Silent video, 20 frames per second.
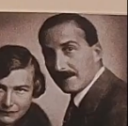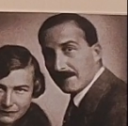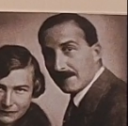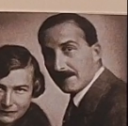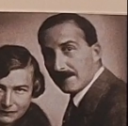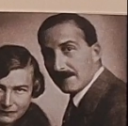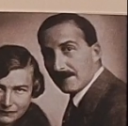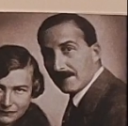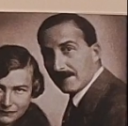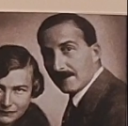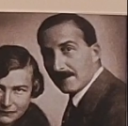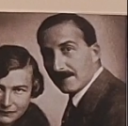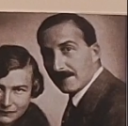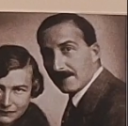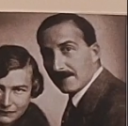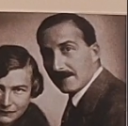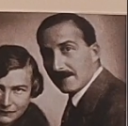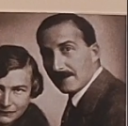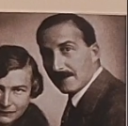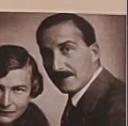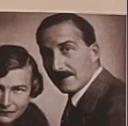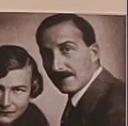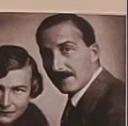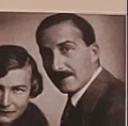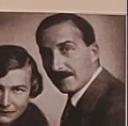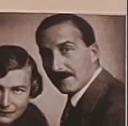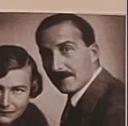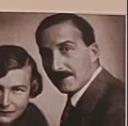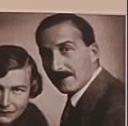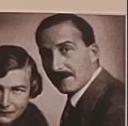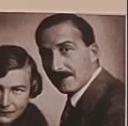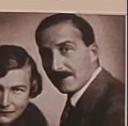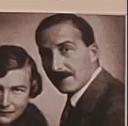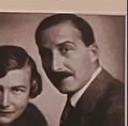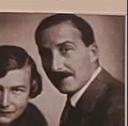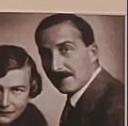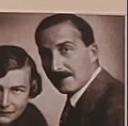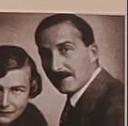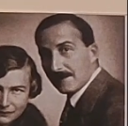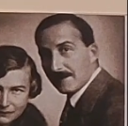
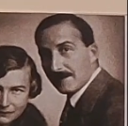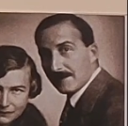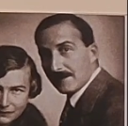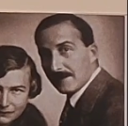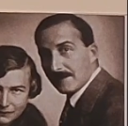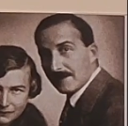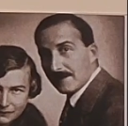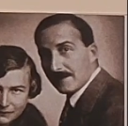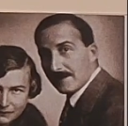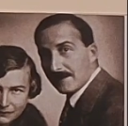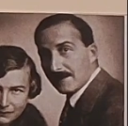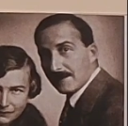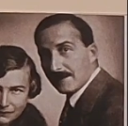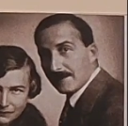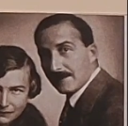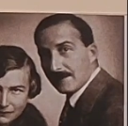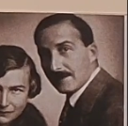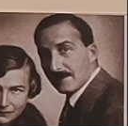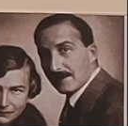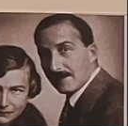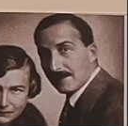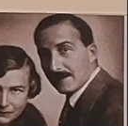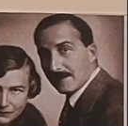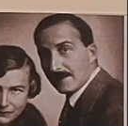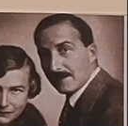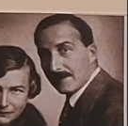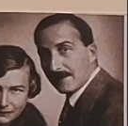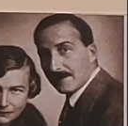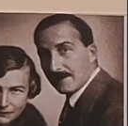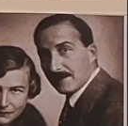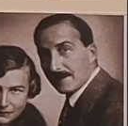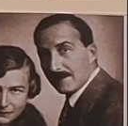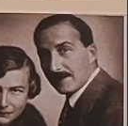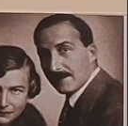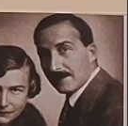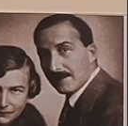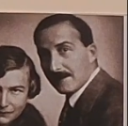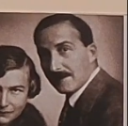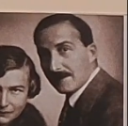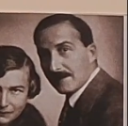
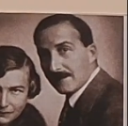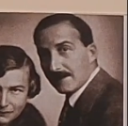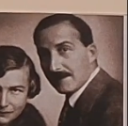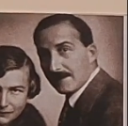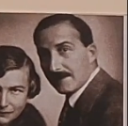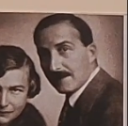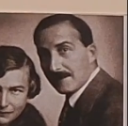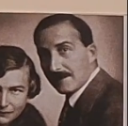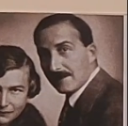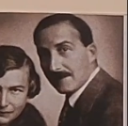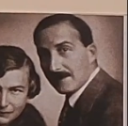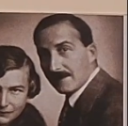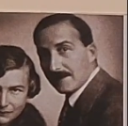Nothing is said.